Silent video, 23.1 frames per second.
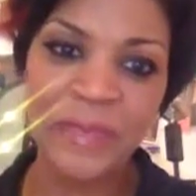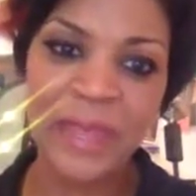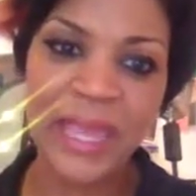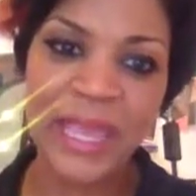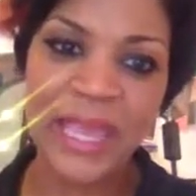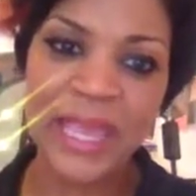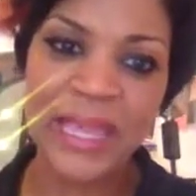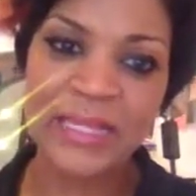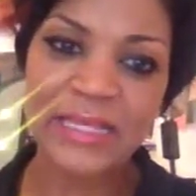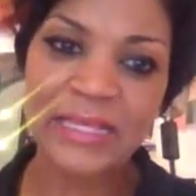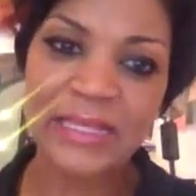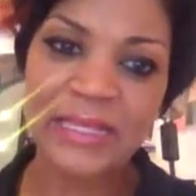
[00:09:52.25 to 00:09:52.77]

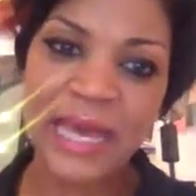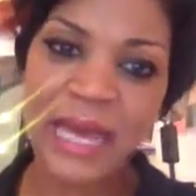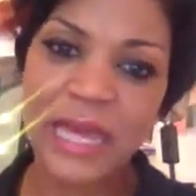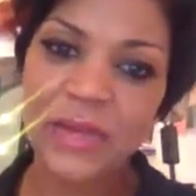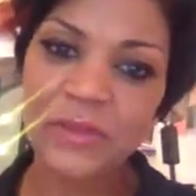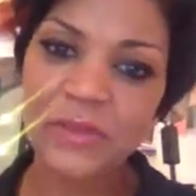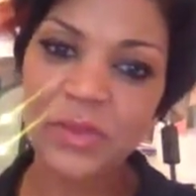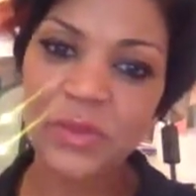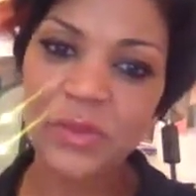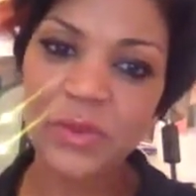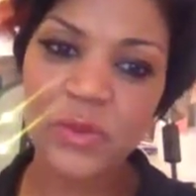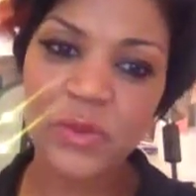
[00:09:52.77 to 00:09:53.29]
And a lot
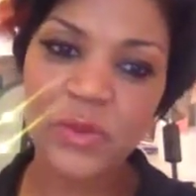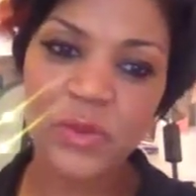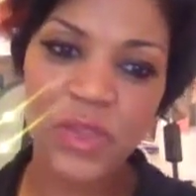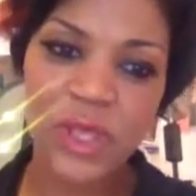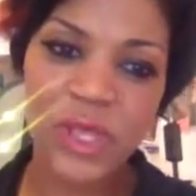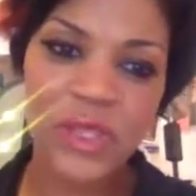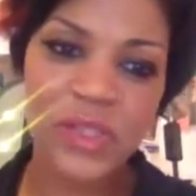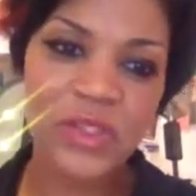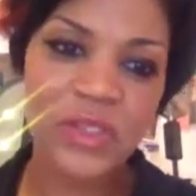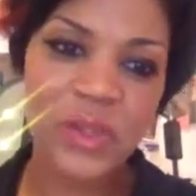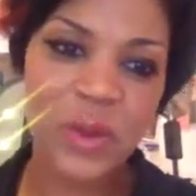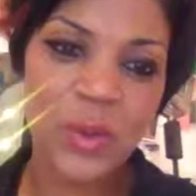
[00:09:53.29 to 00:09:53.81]
of you
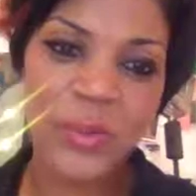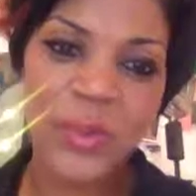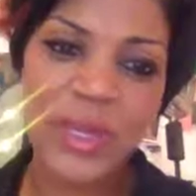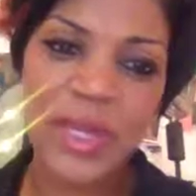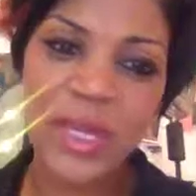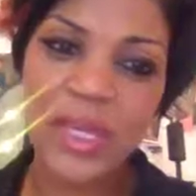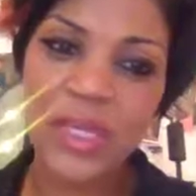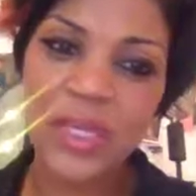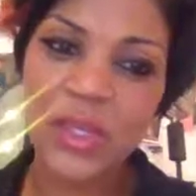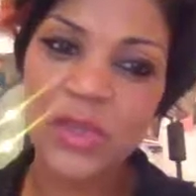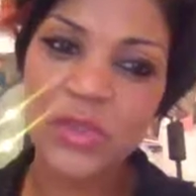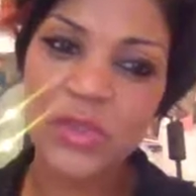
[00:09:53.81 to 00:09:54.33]
think so
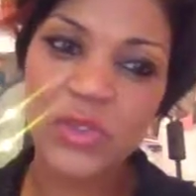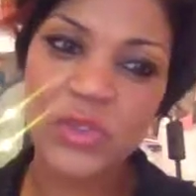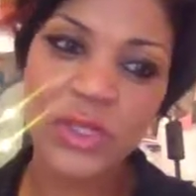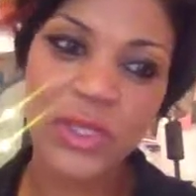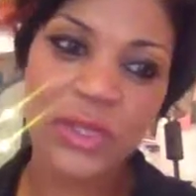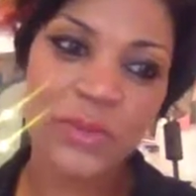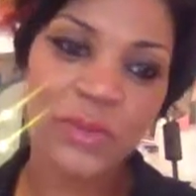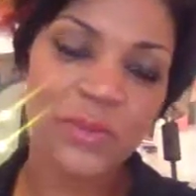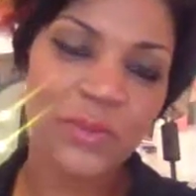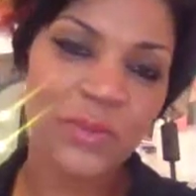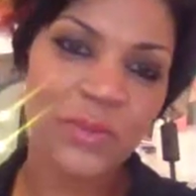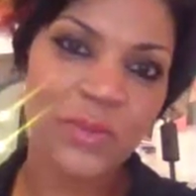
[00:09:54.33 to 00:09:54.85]
big, you
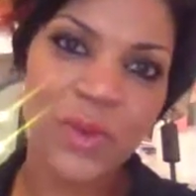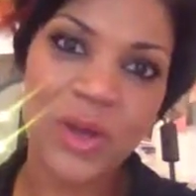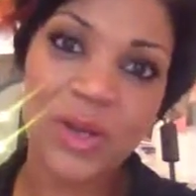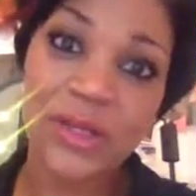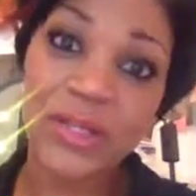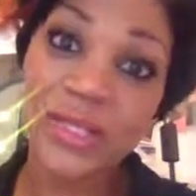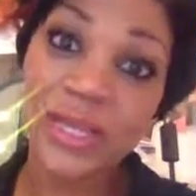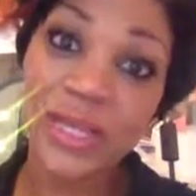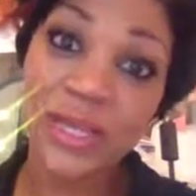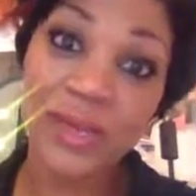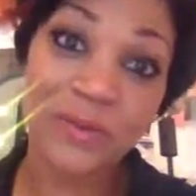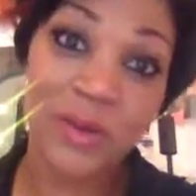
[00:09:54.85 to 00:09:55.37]
dream
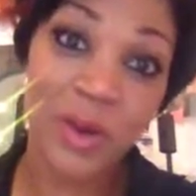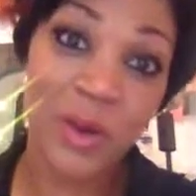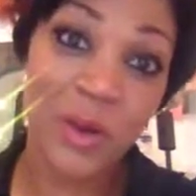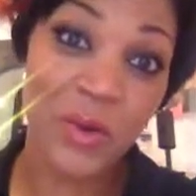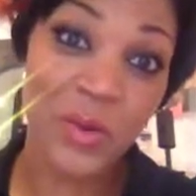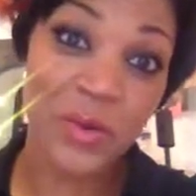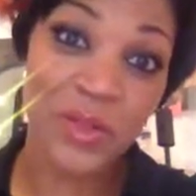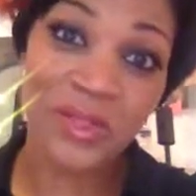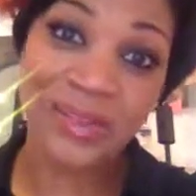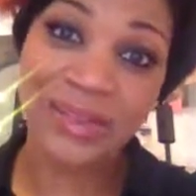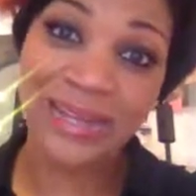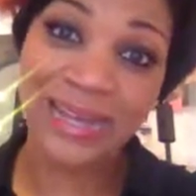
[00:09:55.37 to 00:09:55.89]
one day of
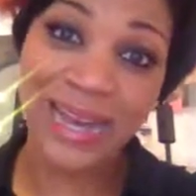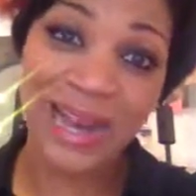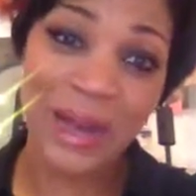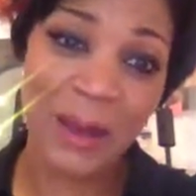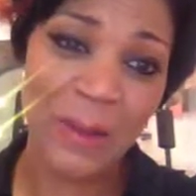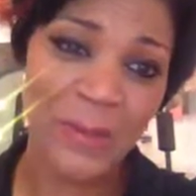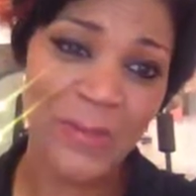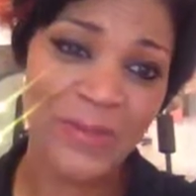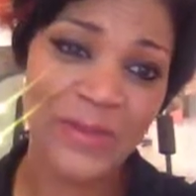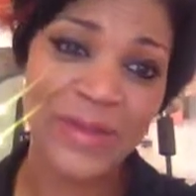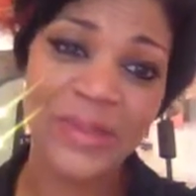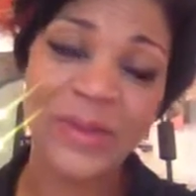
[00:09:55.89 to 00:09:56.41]
owning the
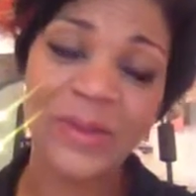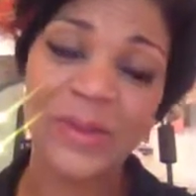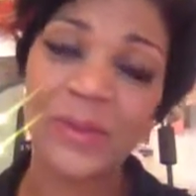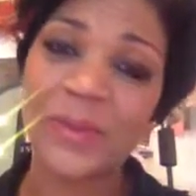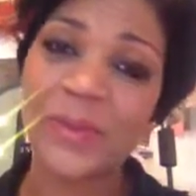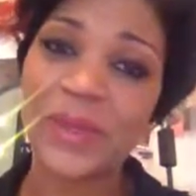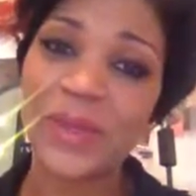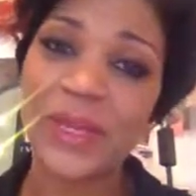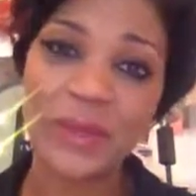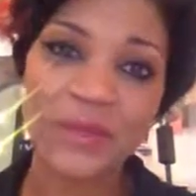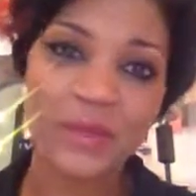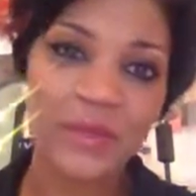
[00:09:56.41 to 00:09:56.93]
company or
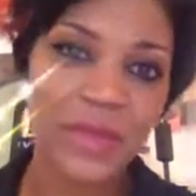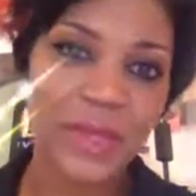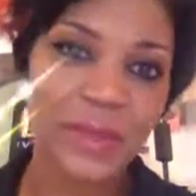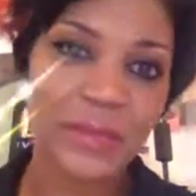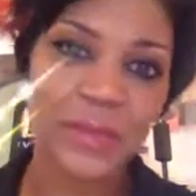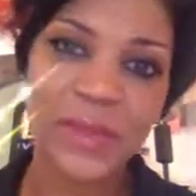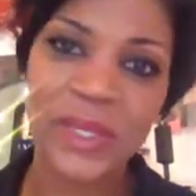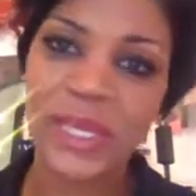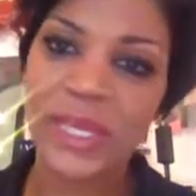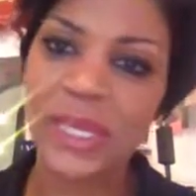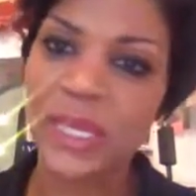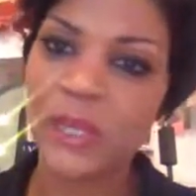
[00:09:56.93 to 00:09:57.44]
being a
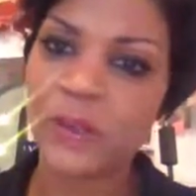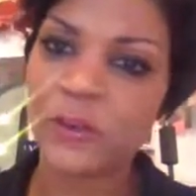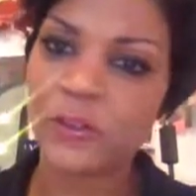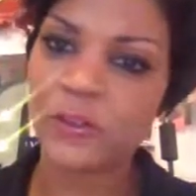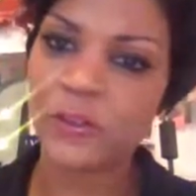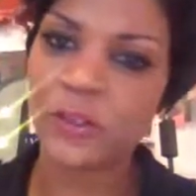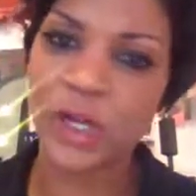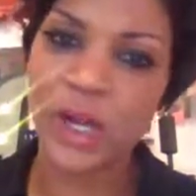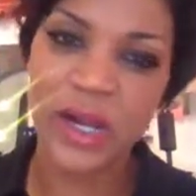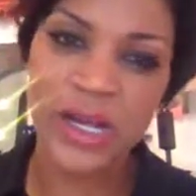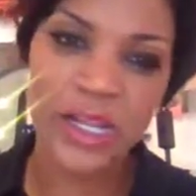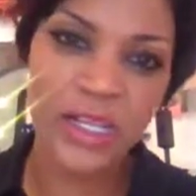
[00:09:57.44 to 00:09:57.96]
VP or
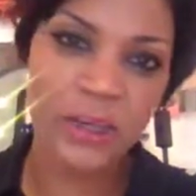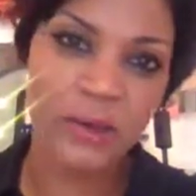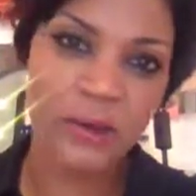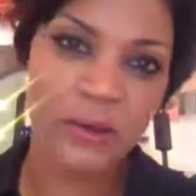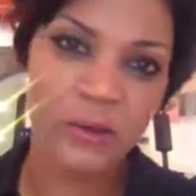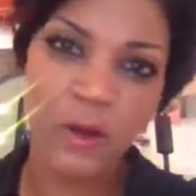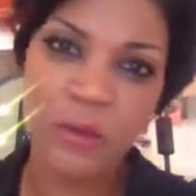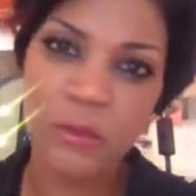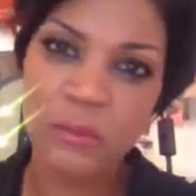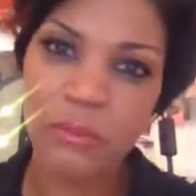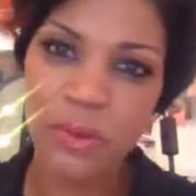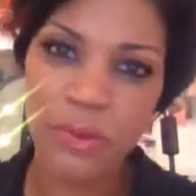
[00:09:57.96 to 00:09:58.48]
starting your
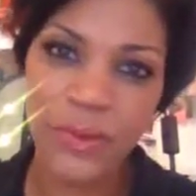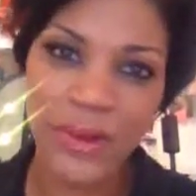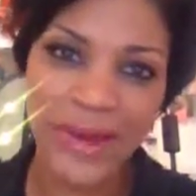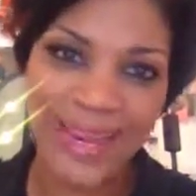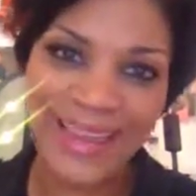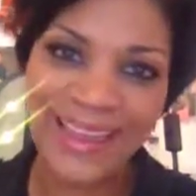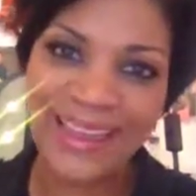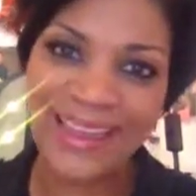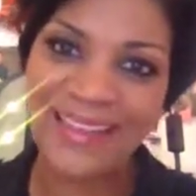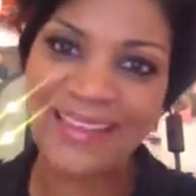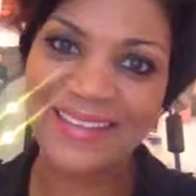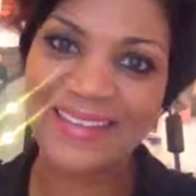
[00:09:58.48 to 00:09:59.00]
own
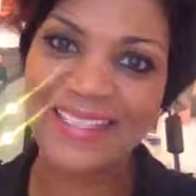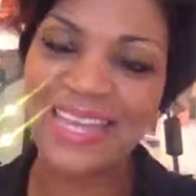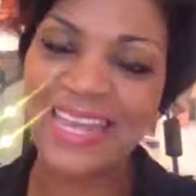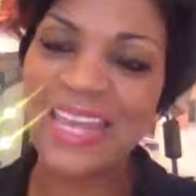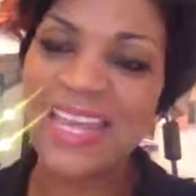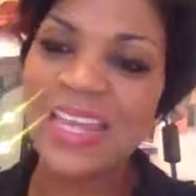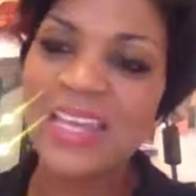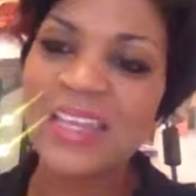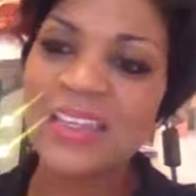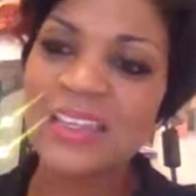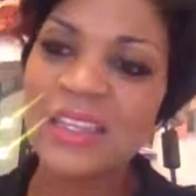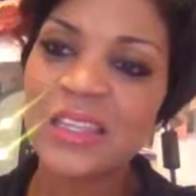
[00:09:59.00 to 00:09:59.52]
brand.
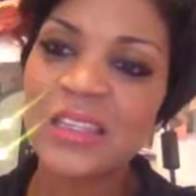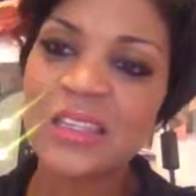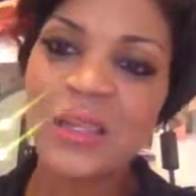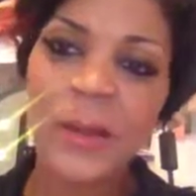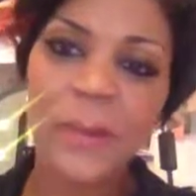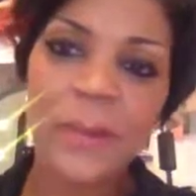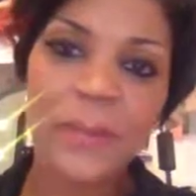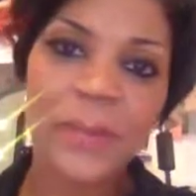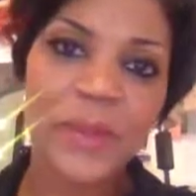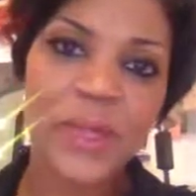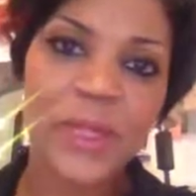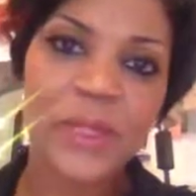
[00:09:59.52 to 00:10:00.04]
These
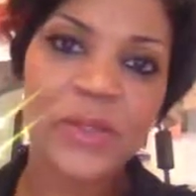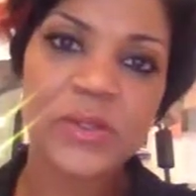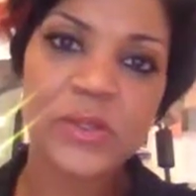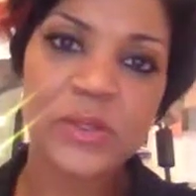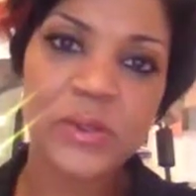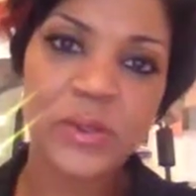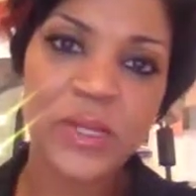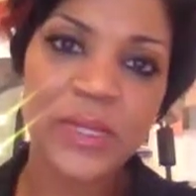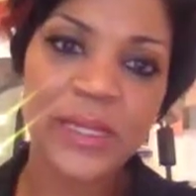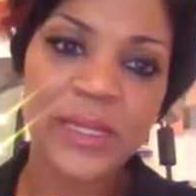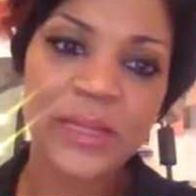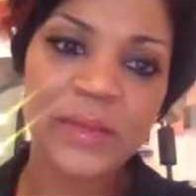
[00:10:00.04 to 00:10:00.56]
are big
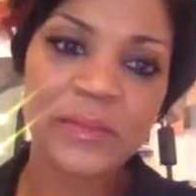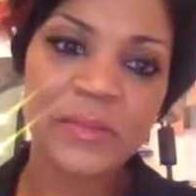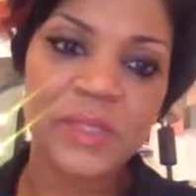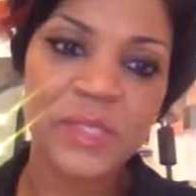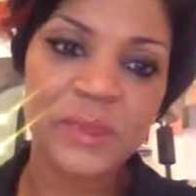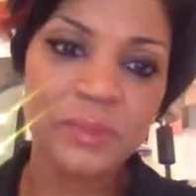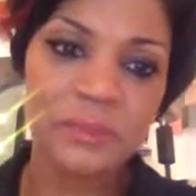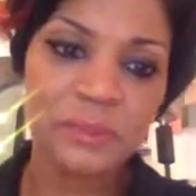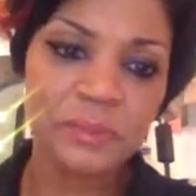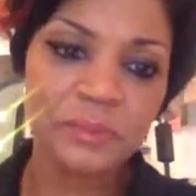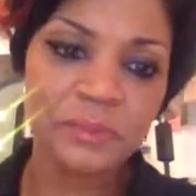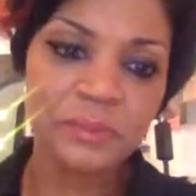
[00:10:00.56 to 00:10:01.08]
dreams.